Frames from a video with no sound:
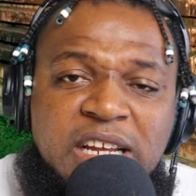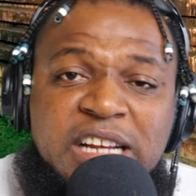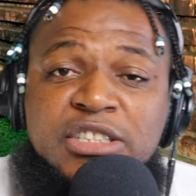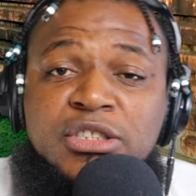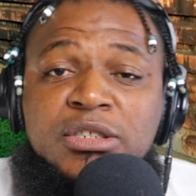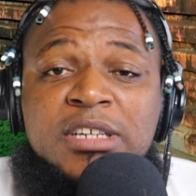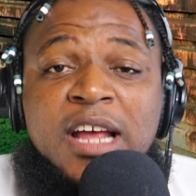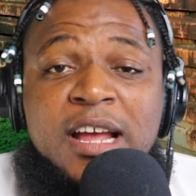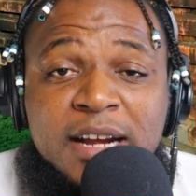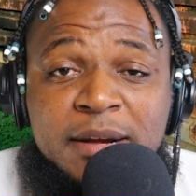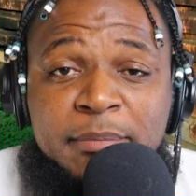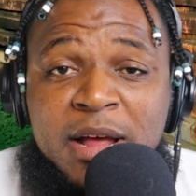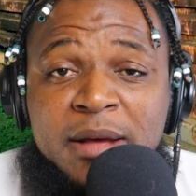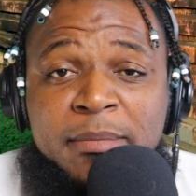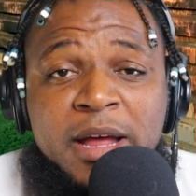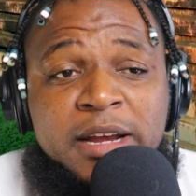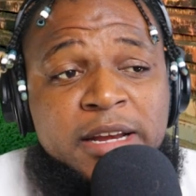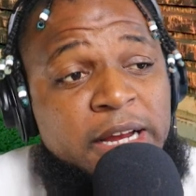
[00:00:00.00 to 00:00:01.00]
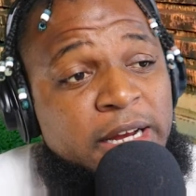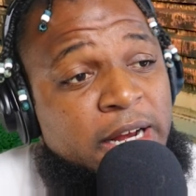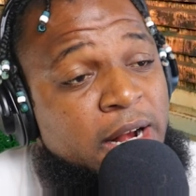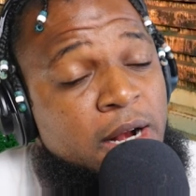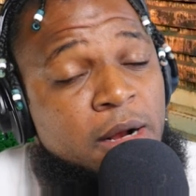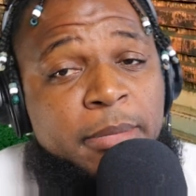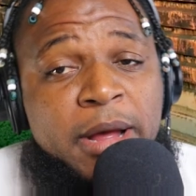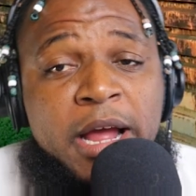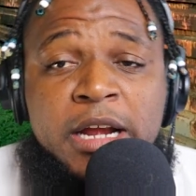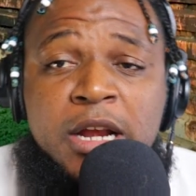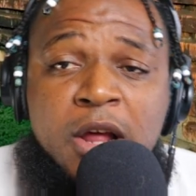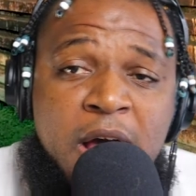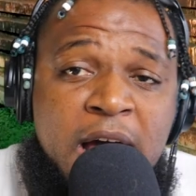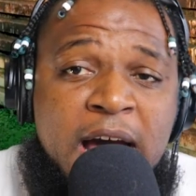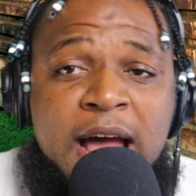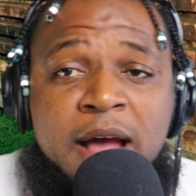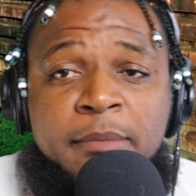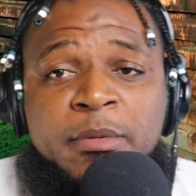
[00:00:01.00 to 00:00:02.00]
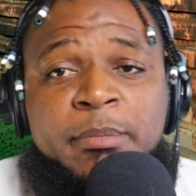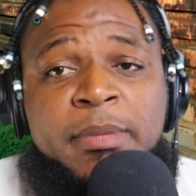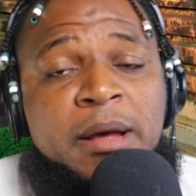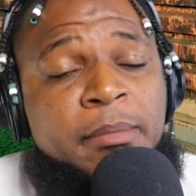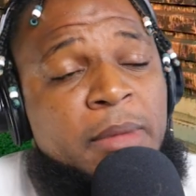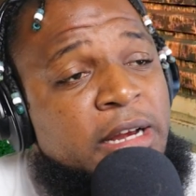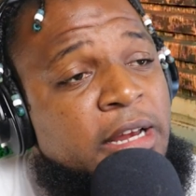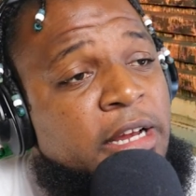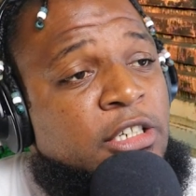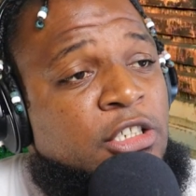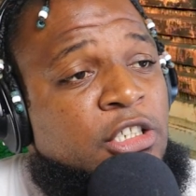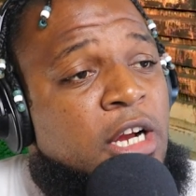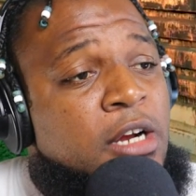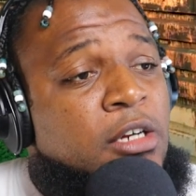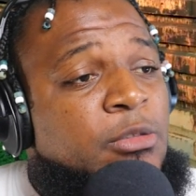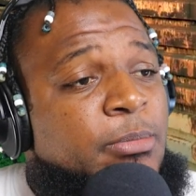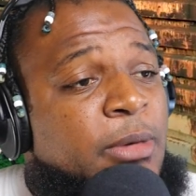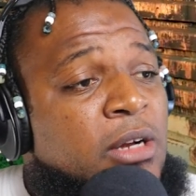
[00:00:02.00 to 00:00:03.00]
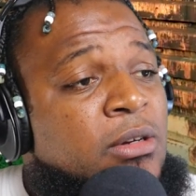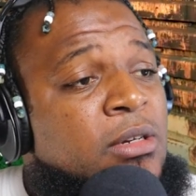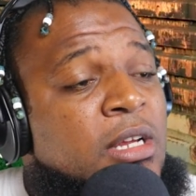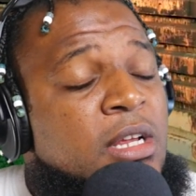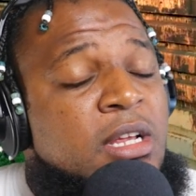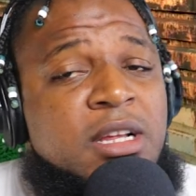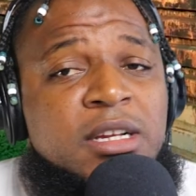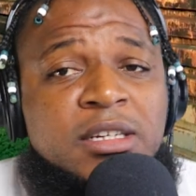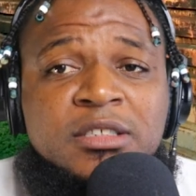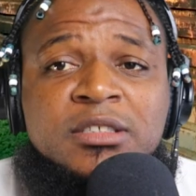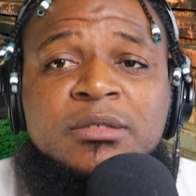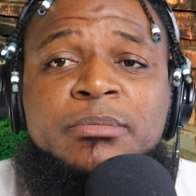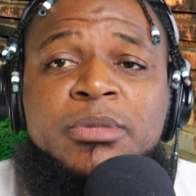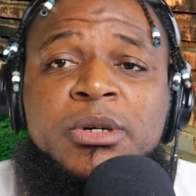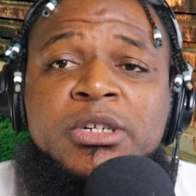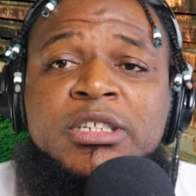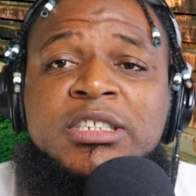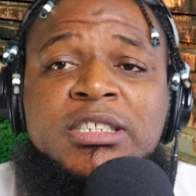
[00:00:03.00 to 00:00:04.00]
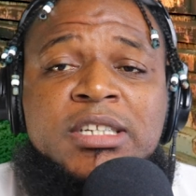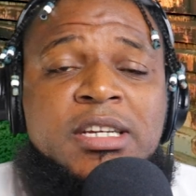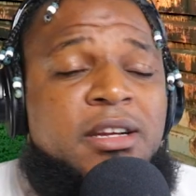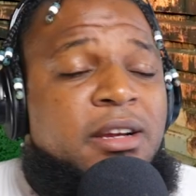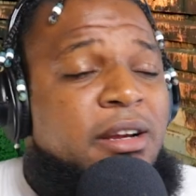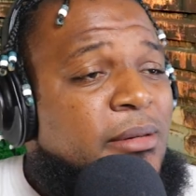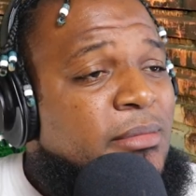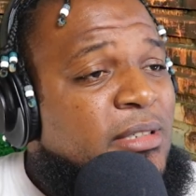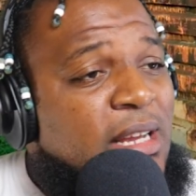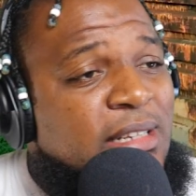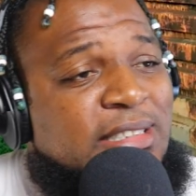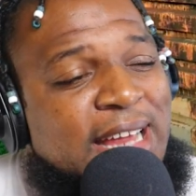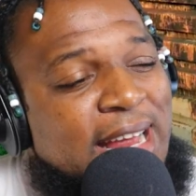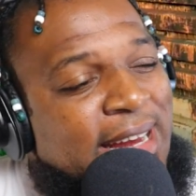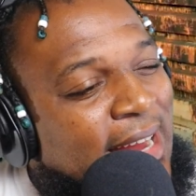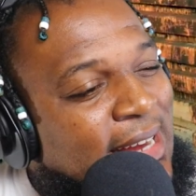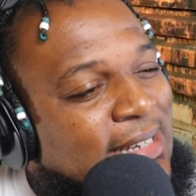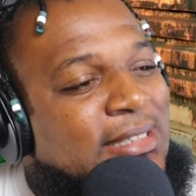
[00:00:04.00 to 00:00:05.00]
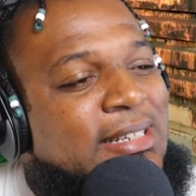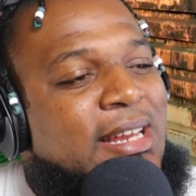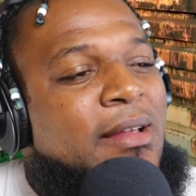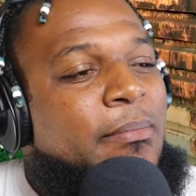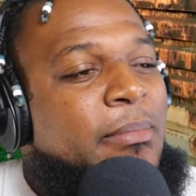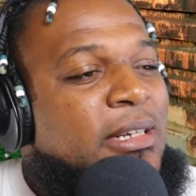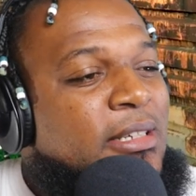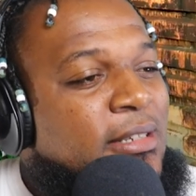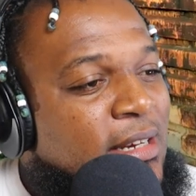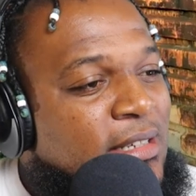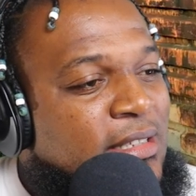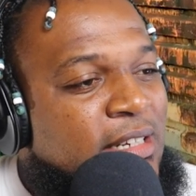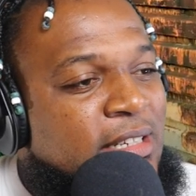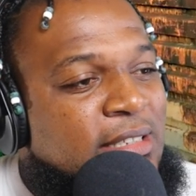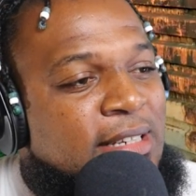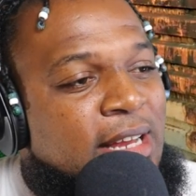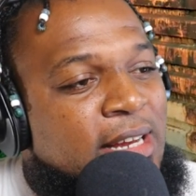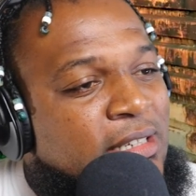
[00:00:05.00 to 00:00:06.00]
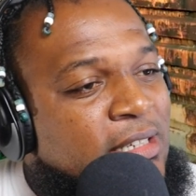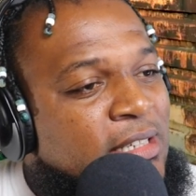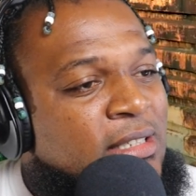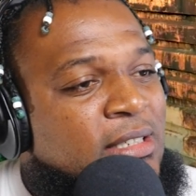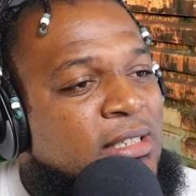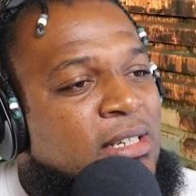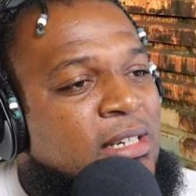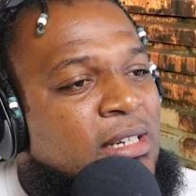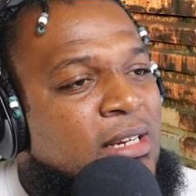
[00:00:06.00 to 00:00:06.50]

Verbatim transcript: Cause you talking about my nigga, and everybody know how I'm about my nigga church, bro. Some bullshit. You know what I'm saying? I, can't stand bitch ass niggas like this.